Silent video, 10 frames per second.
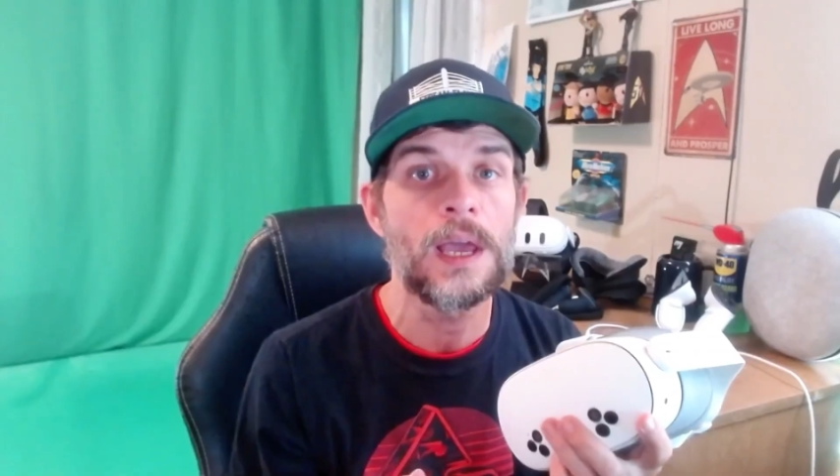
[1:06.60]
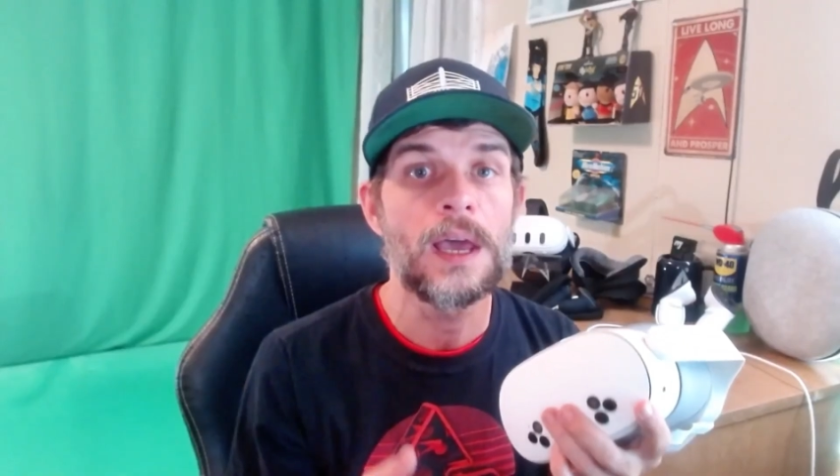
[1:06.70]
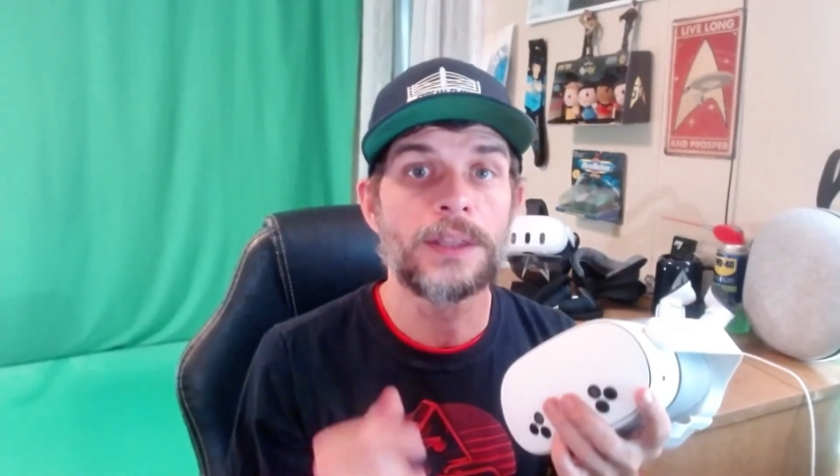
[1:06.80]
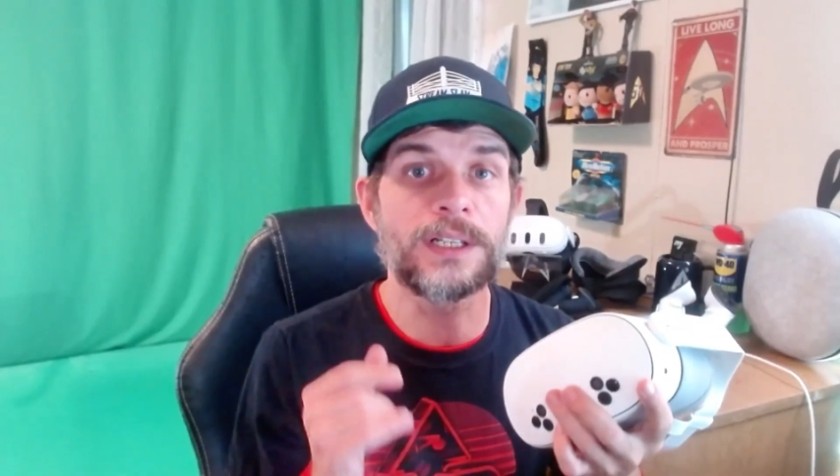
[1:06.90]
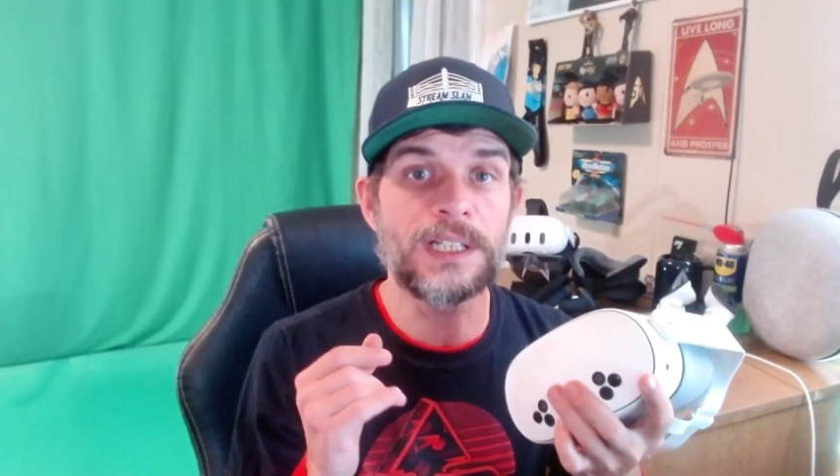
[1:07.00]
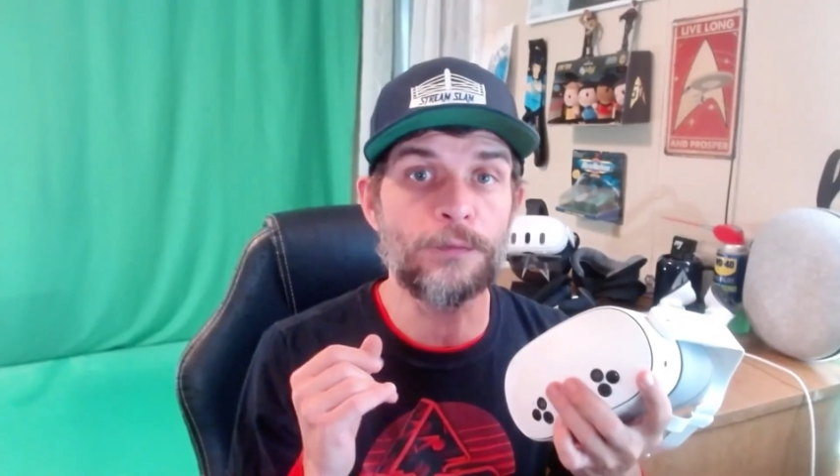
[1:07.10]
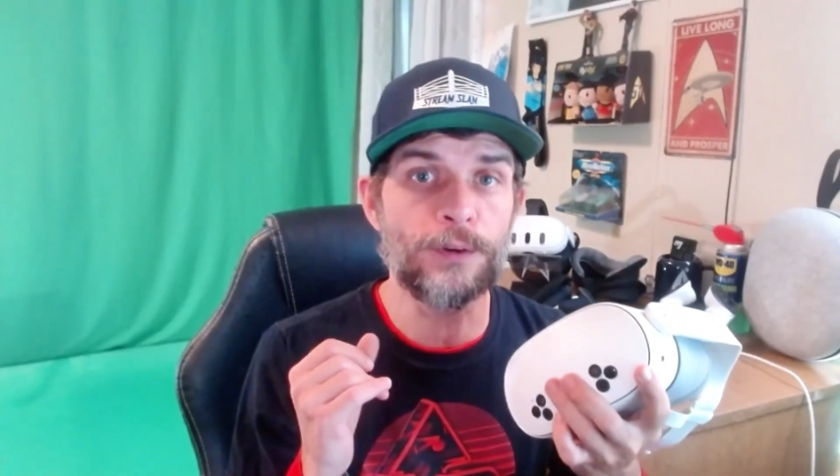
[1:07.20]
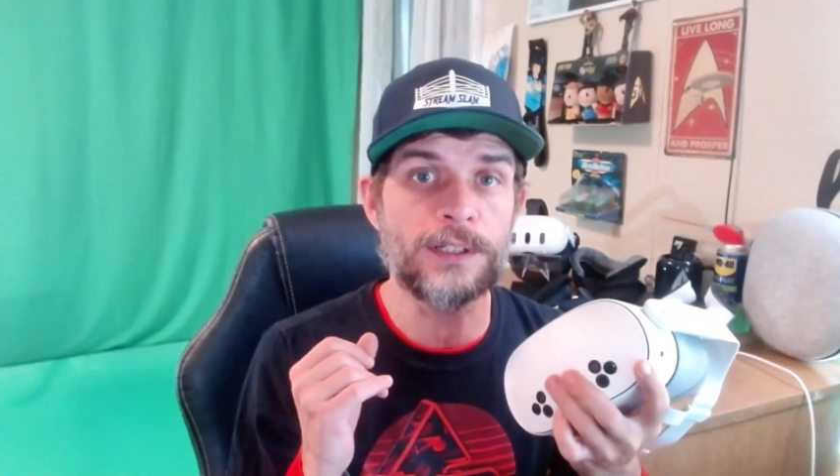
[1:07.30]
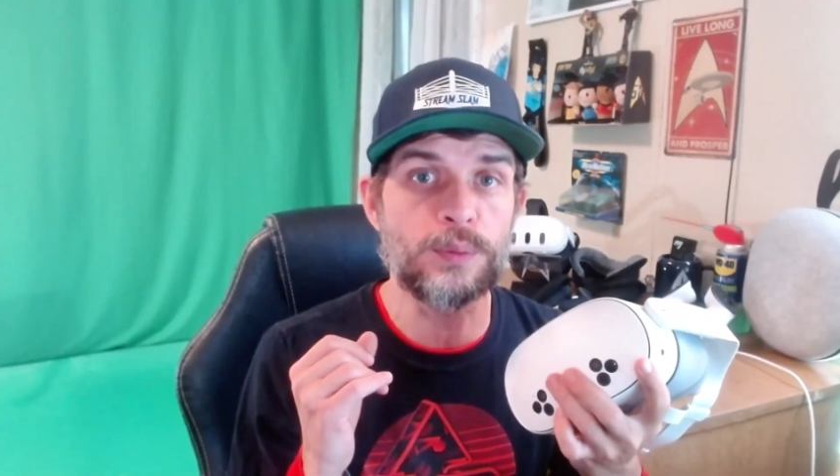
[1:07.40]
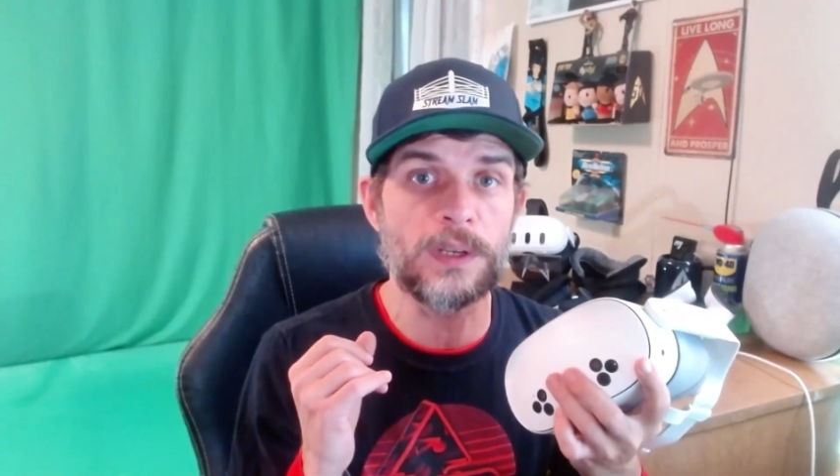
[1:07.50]
the
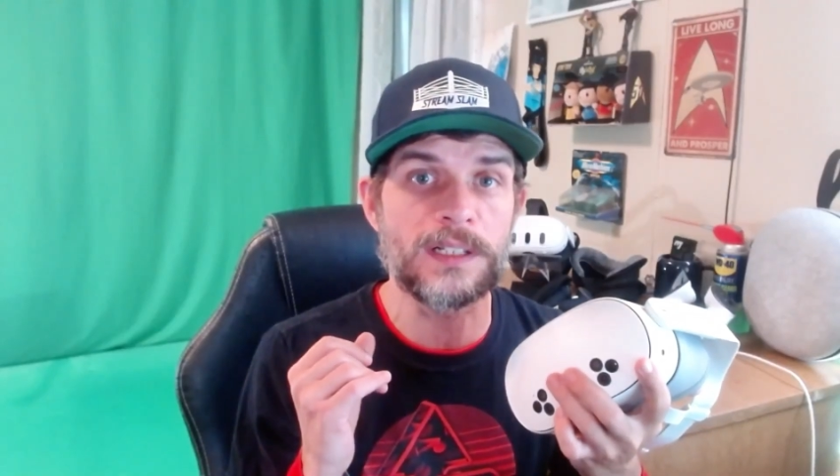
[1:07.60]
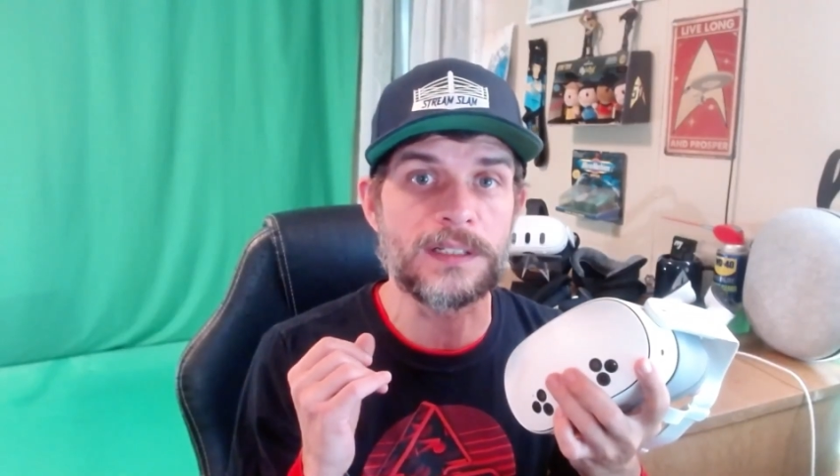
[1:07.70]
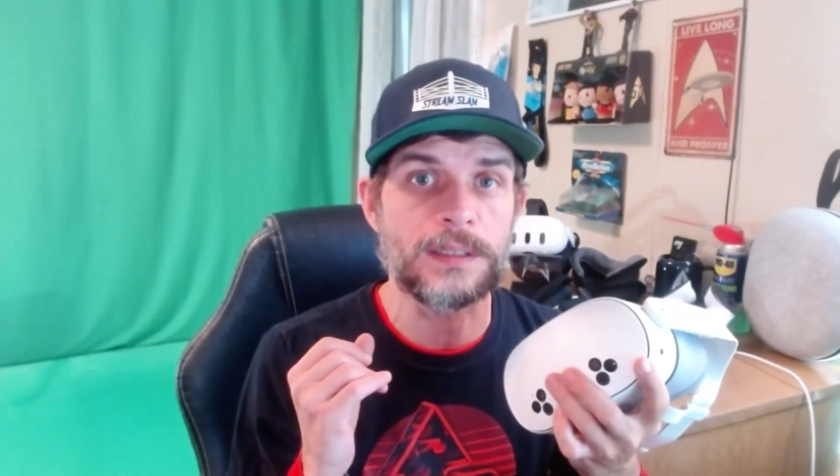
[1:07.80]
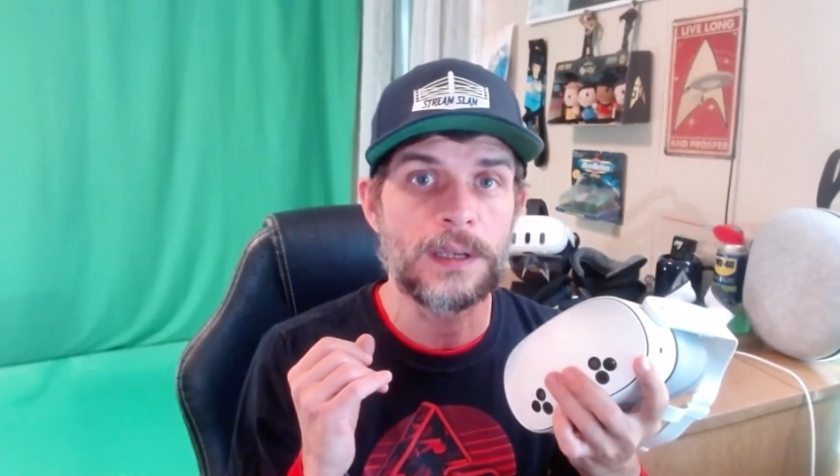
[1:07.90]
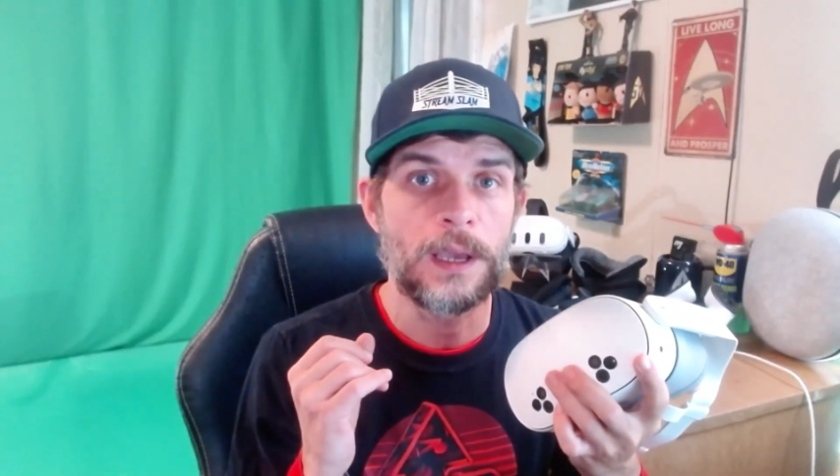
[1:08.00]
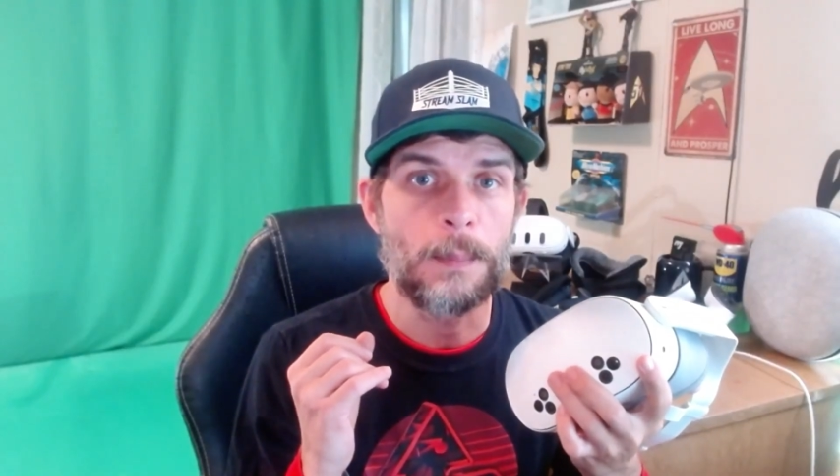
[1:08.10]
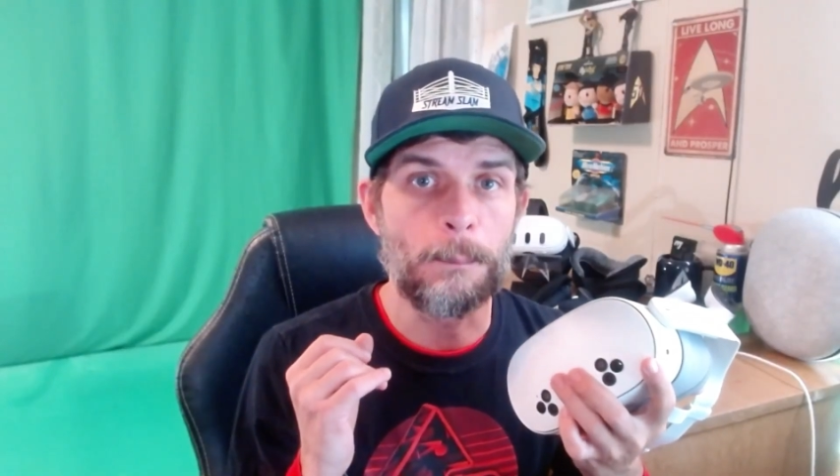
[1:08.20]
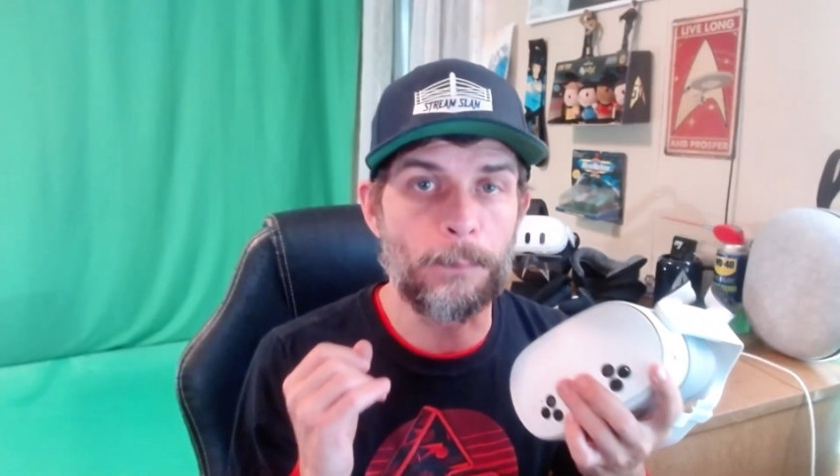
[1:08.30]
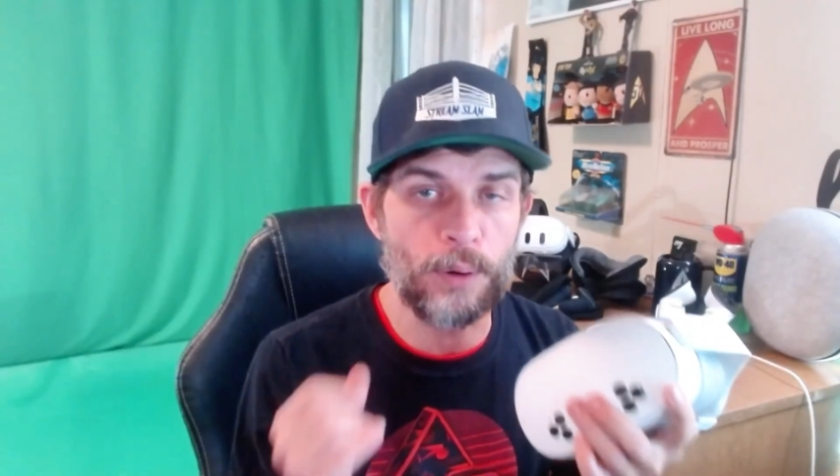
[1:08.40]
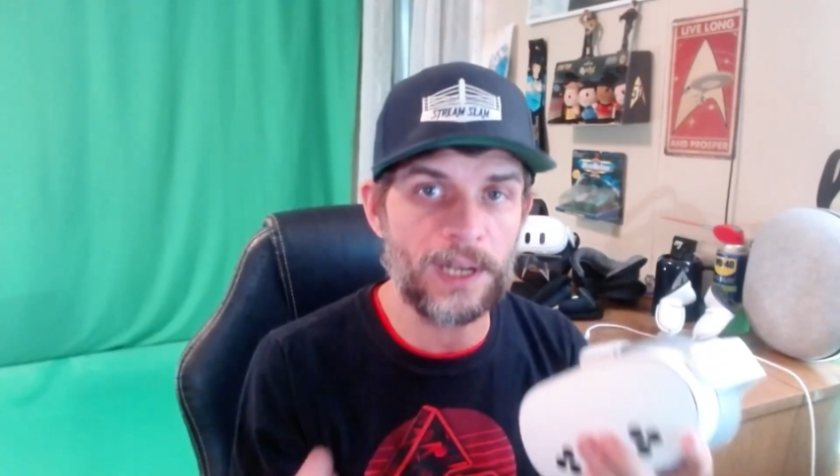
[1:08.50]
difference was
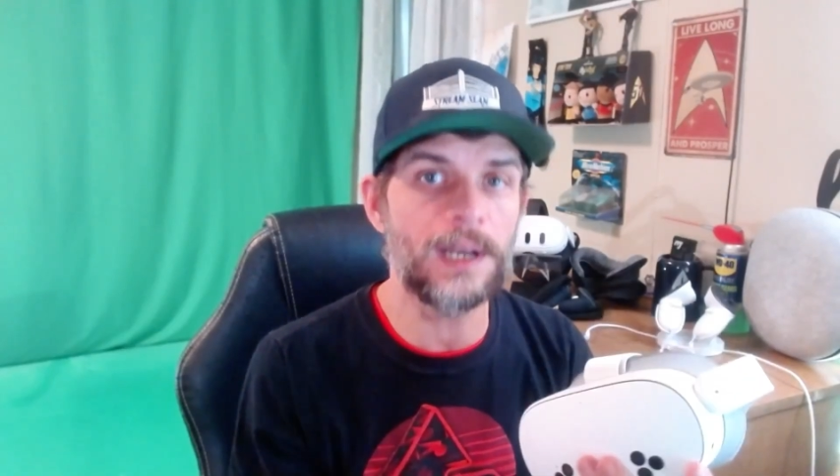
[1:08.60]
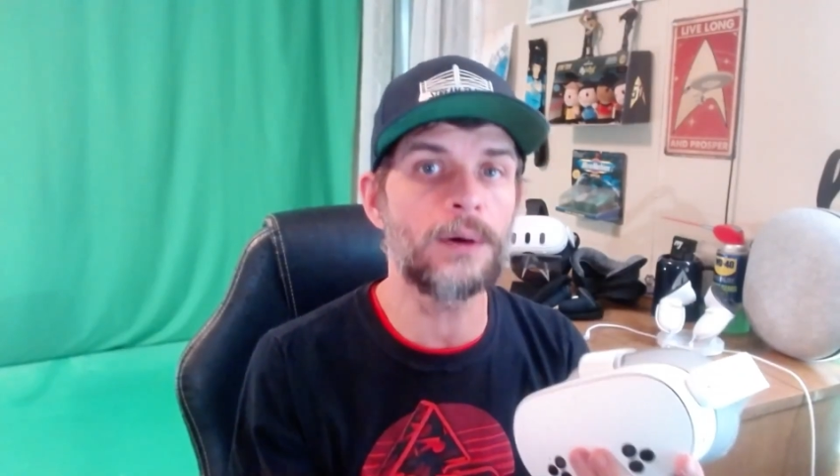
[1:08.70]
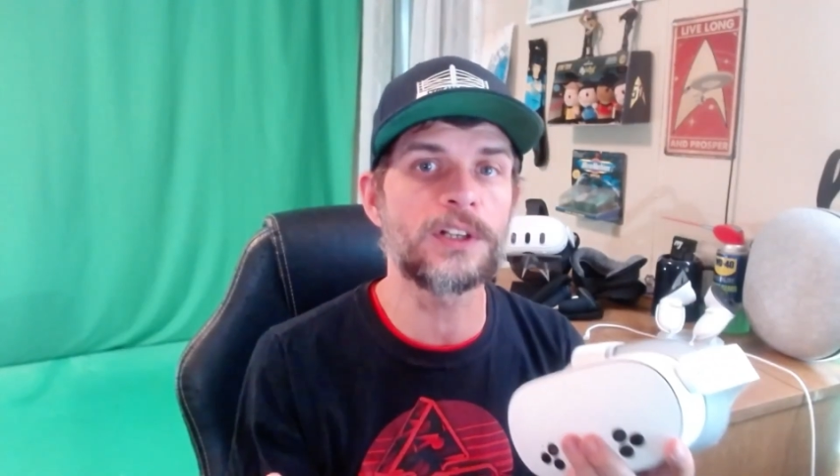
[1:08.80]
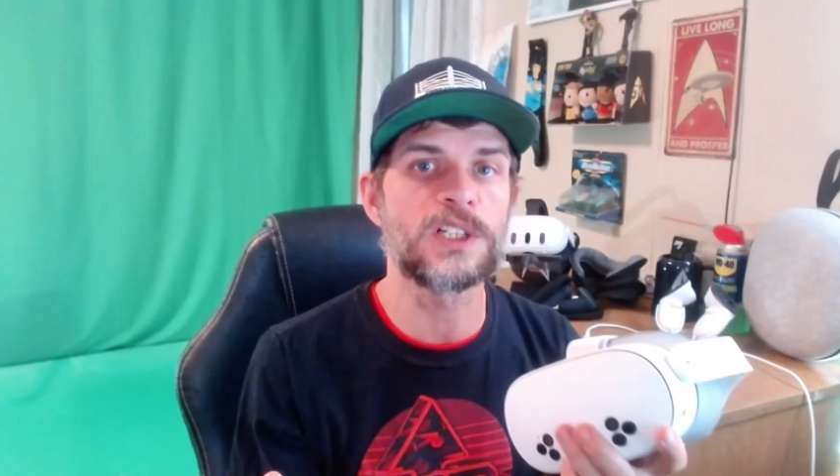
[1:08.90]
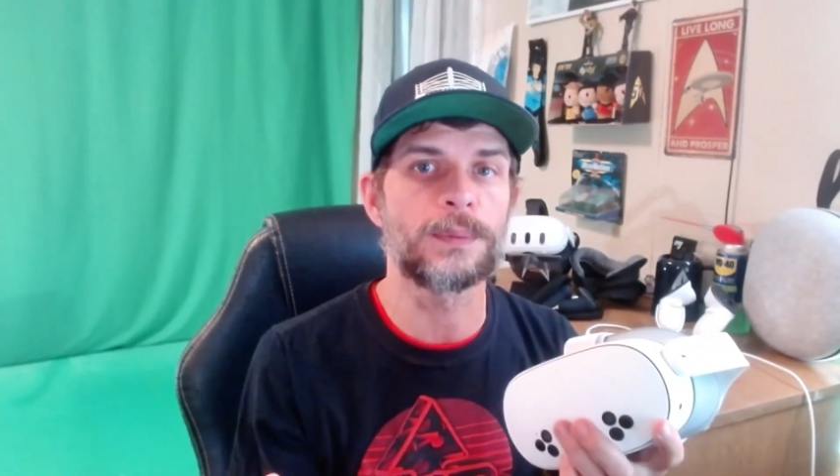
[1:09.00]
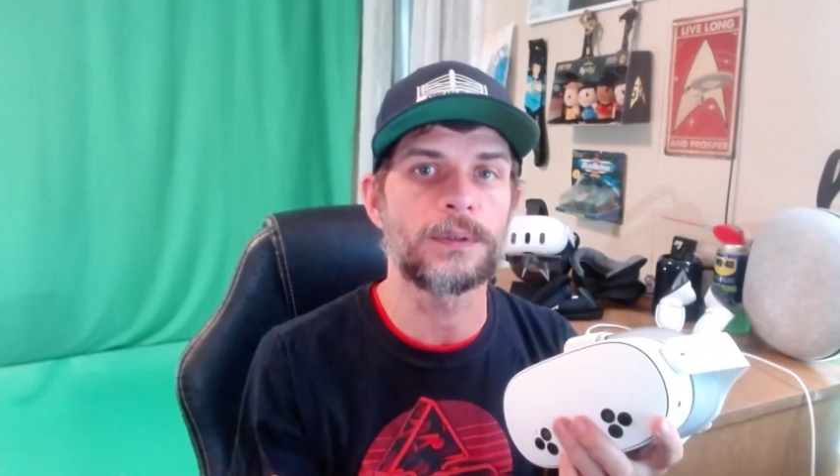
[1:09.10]
pretty noticeable.